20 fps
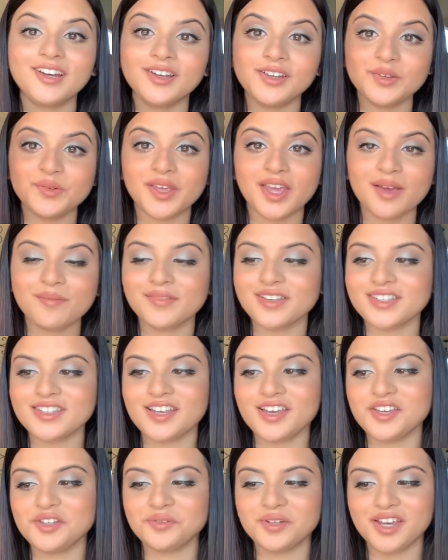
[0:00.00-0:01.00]
you can't miss
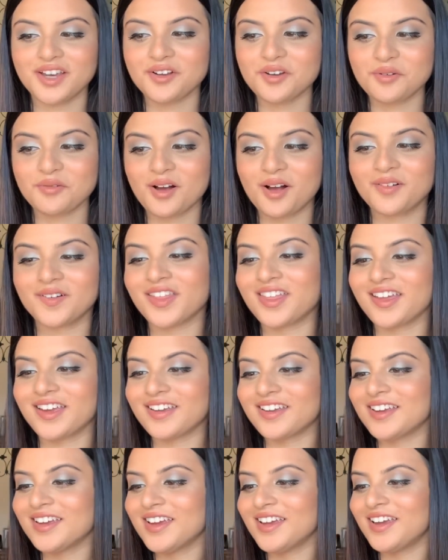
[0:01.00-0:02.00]
it, you can't go wrong with
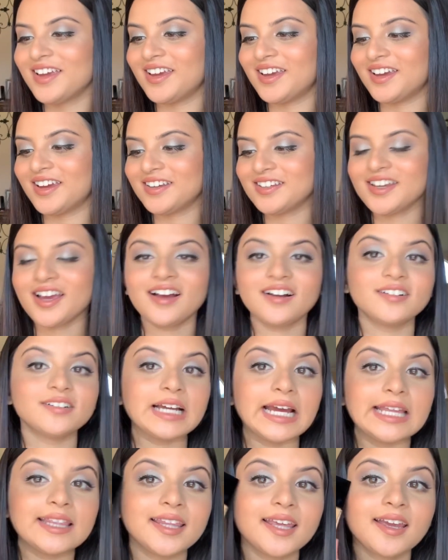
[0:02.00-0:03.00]
it. And yeah,
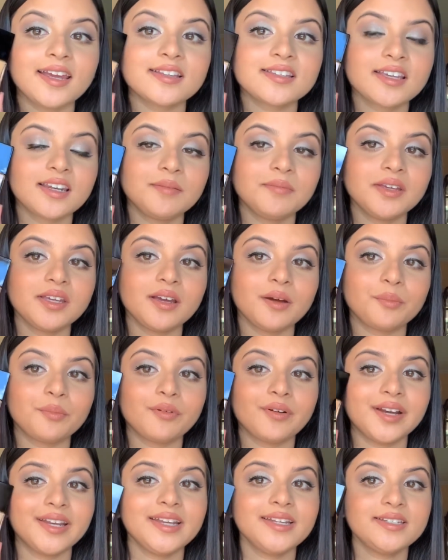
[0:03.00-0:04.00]
I think it's gonna be a
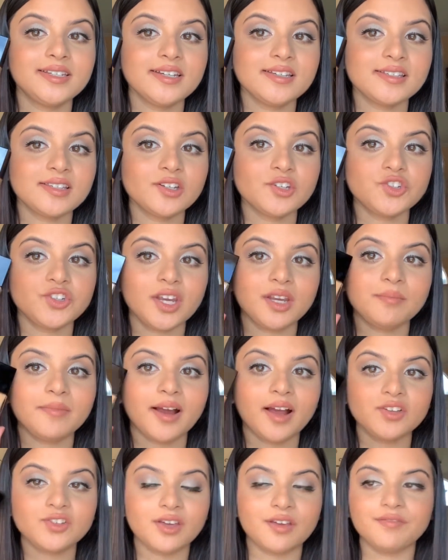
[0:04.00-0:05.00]
pretty decent shade
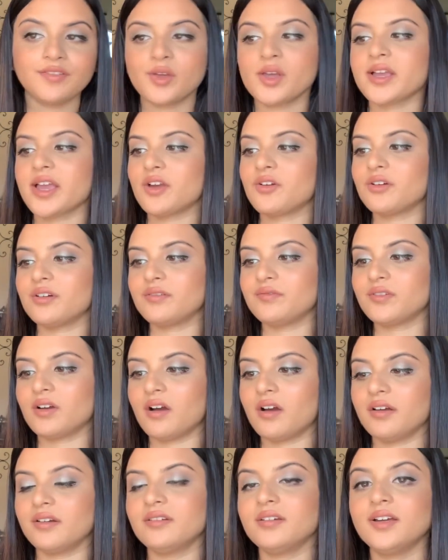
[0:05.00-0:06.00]
match. I feel like I could have
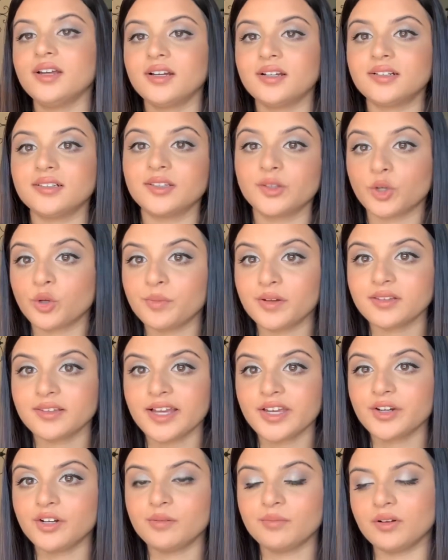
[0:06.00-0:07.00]
gone a little bit
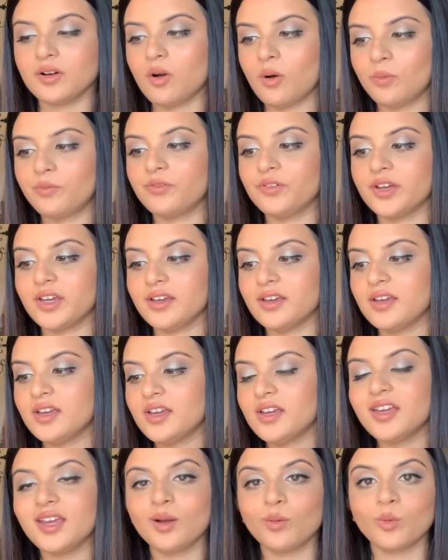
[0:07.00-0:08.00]
lighter, but hopefully
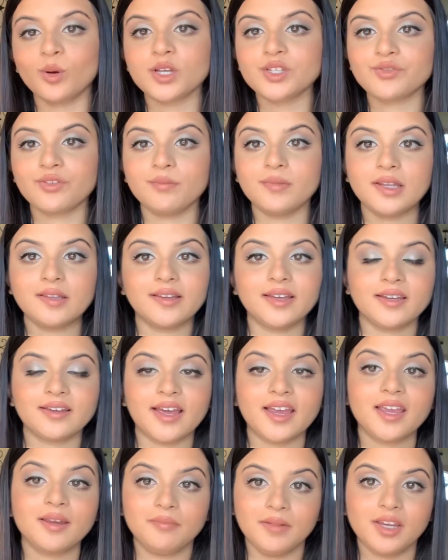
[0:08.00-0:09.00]
it works for me, I
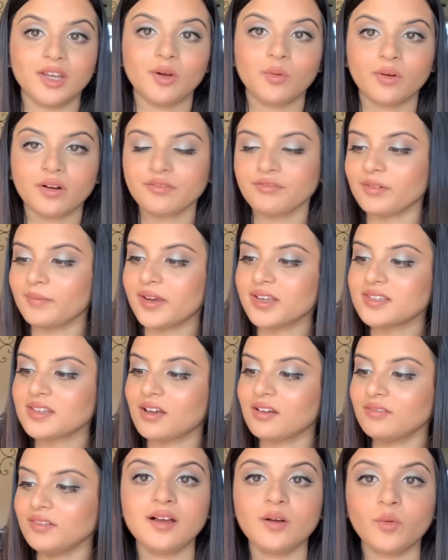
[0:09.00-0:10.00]
can make it work for
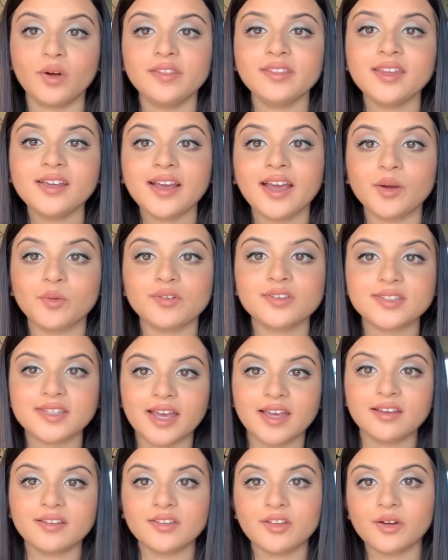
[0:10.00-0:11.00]
myself. One thing I will
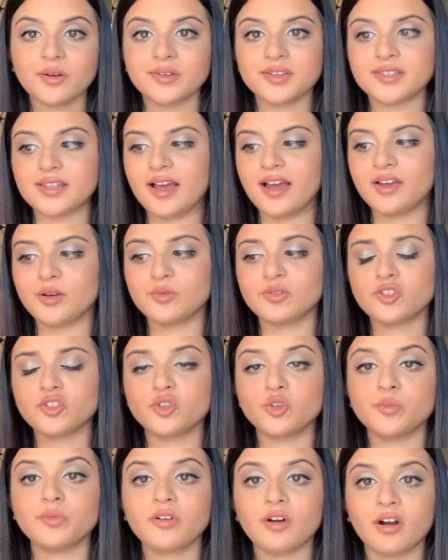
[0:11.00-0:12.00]
say though is that it was
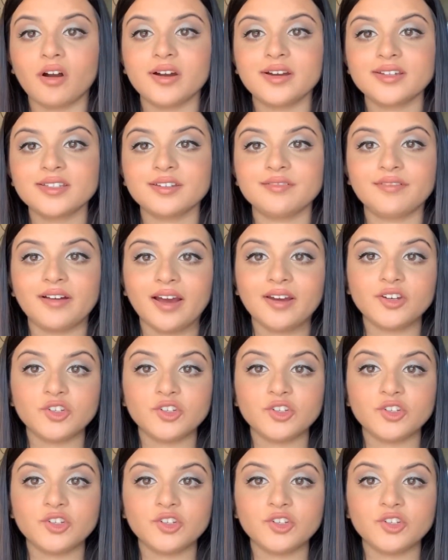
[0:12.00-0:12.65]
super hard to find a